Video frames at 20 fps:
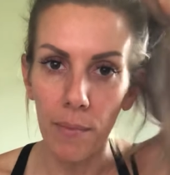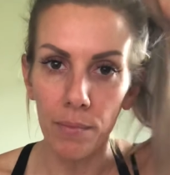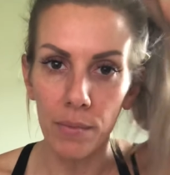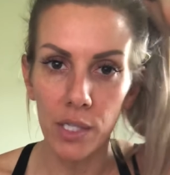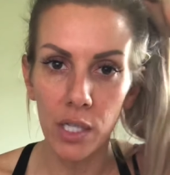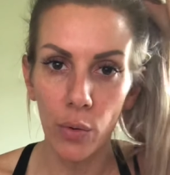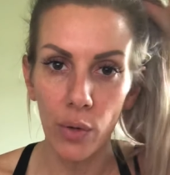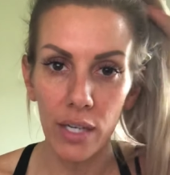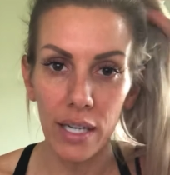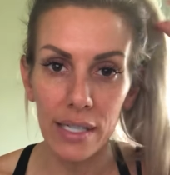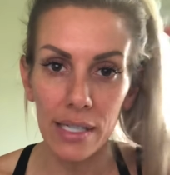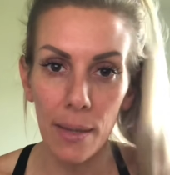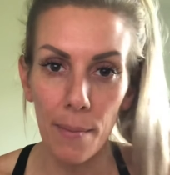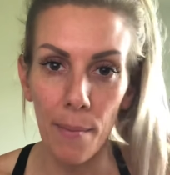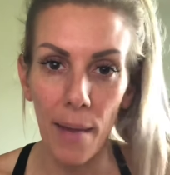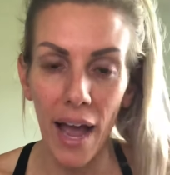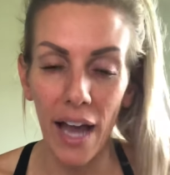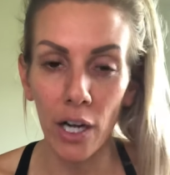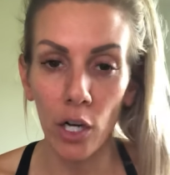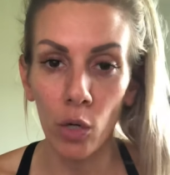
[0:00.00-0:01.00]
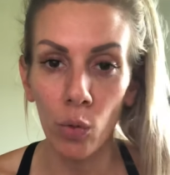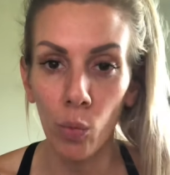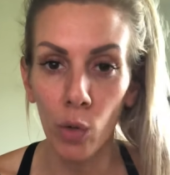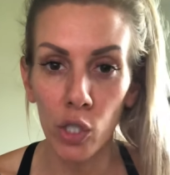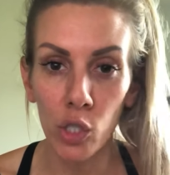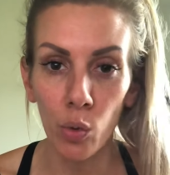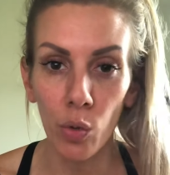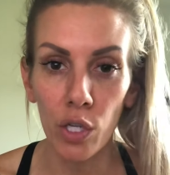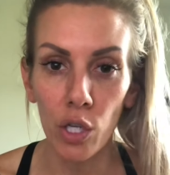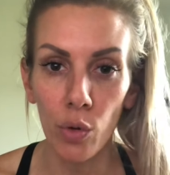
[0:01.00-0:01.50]
So it doesn't matter which
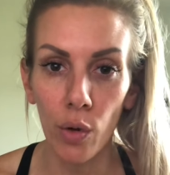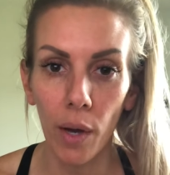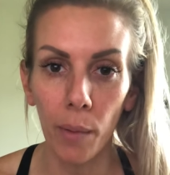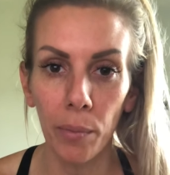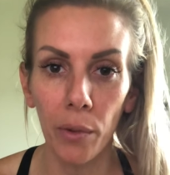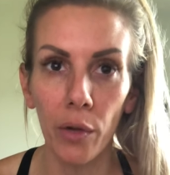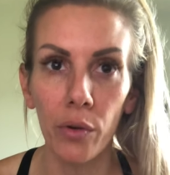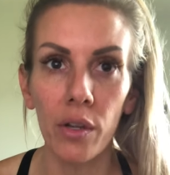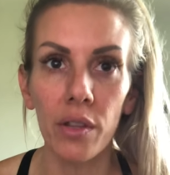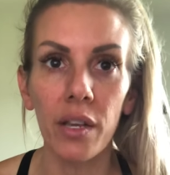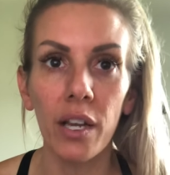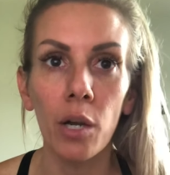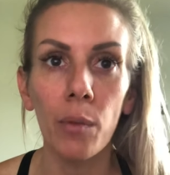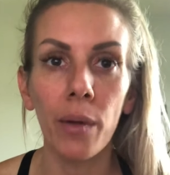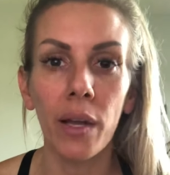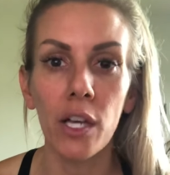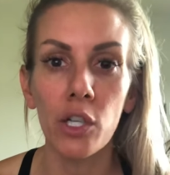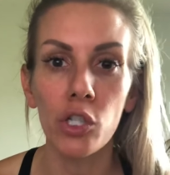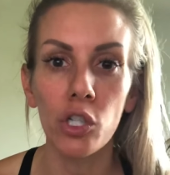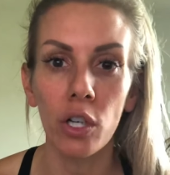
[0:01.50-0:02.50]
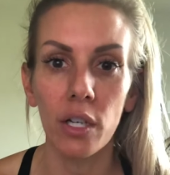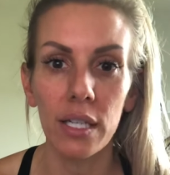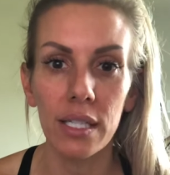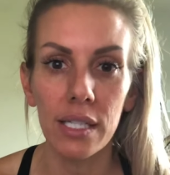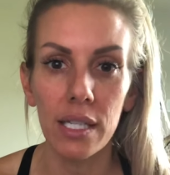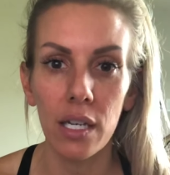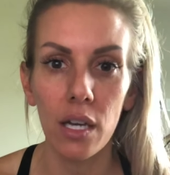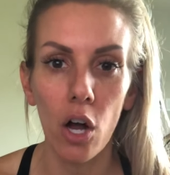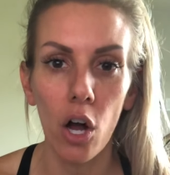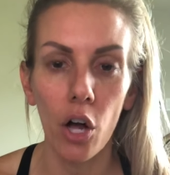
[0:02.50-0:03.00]
one you upload in there, because you're going to
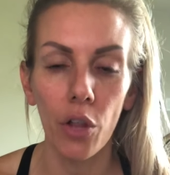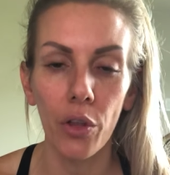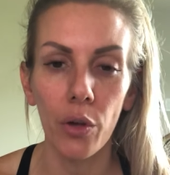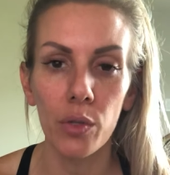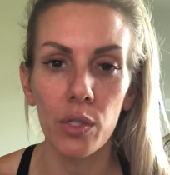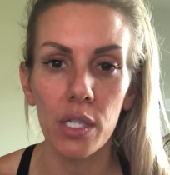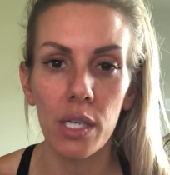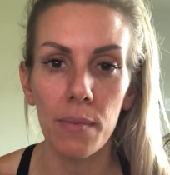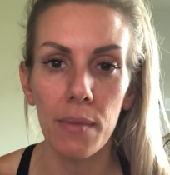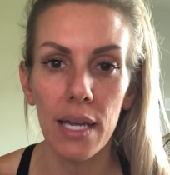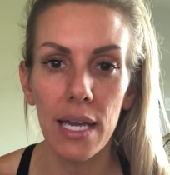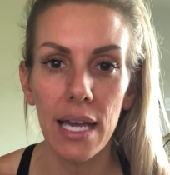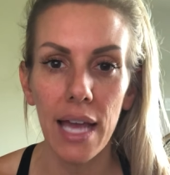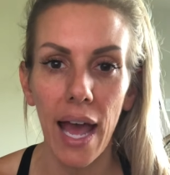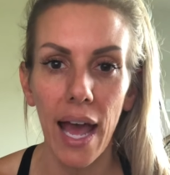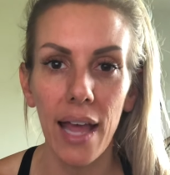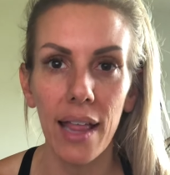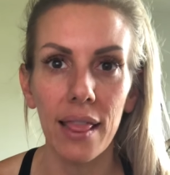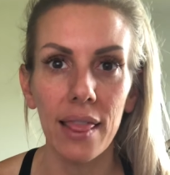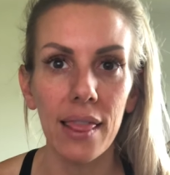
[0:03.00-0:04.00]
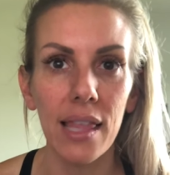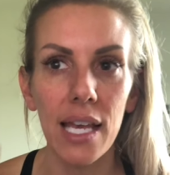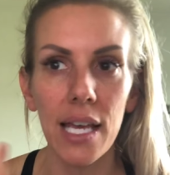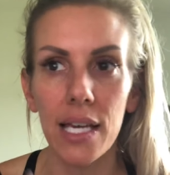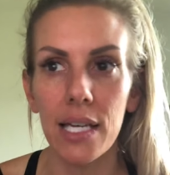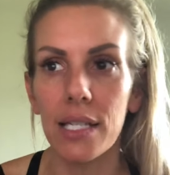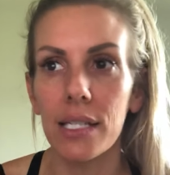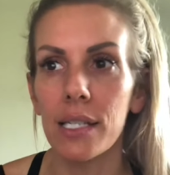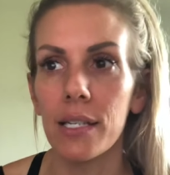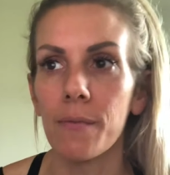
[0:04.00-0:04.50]
send all those to me at the
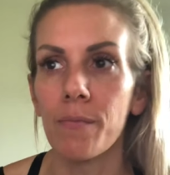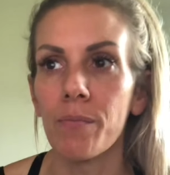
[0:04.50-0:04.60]
end.